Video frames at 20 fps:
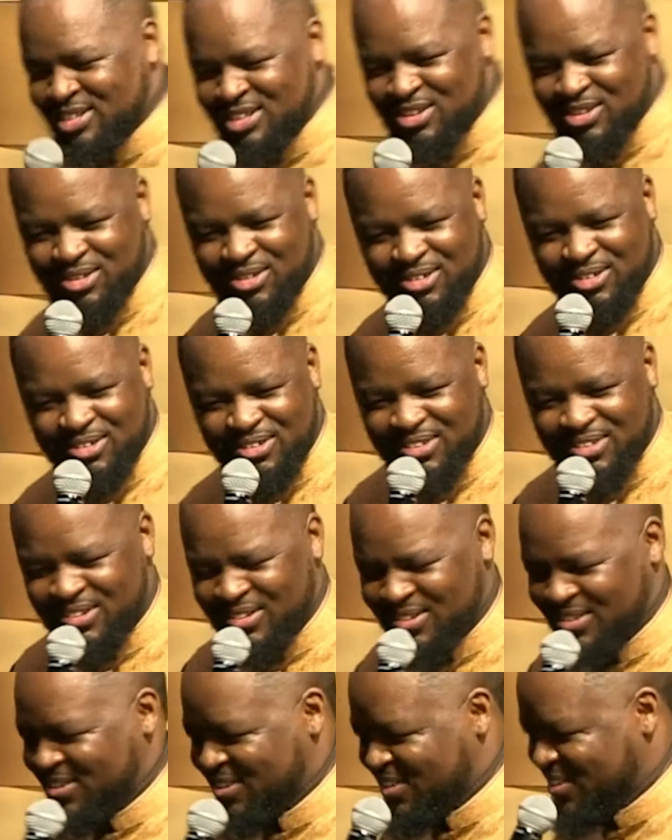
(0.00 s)

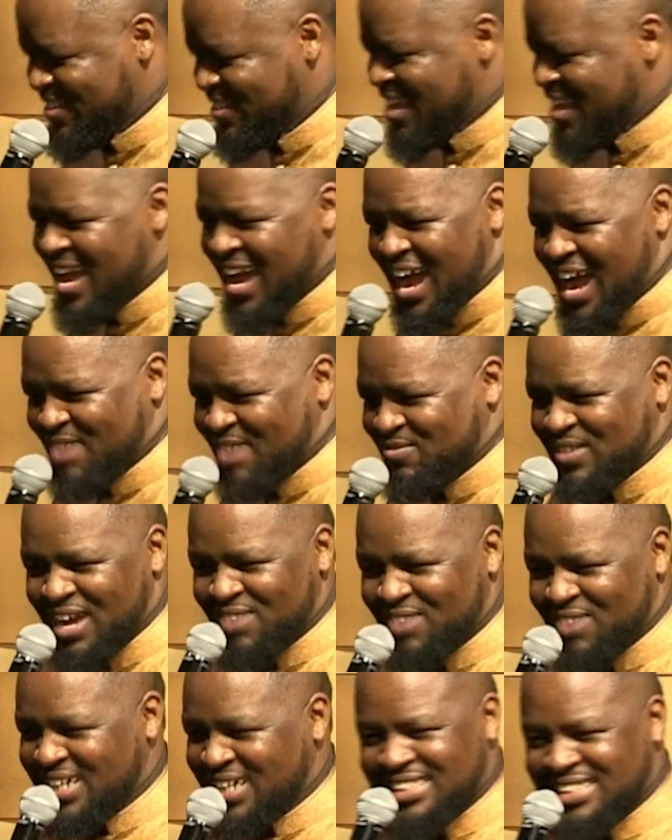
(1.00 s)
Oh, I've
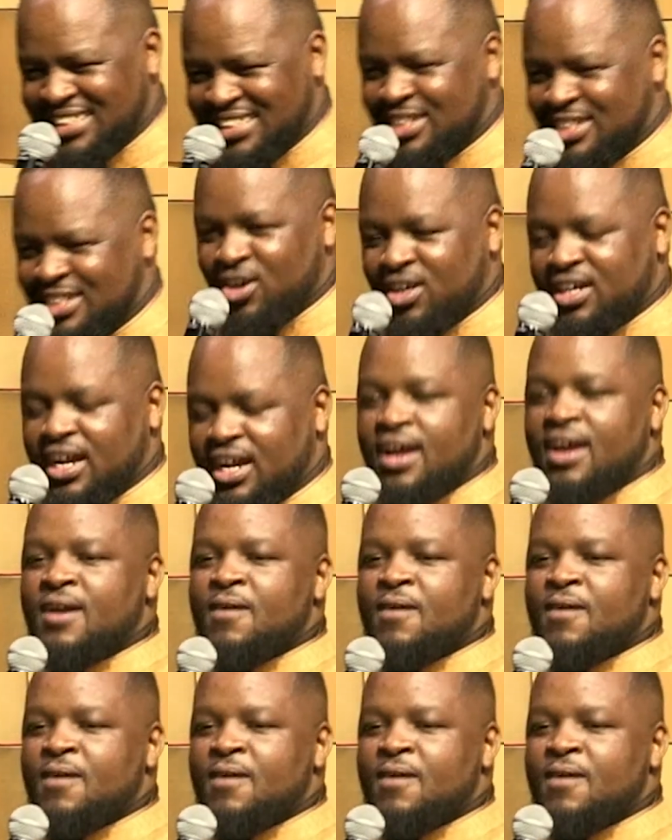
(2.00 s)
never seen your God.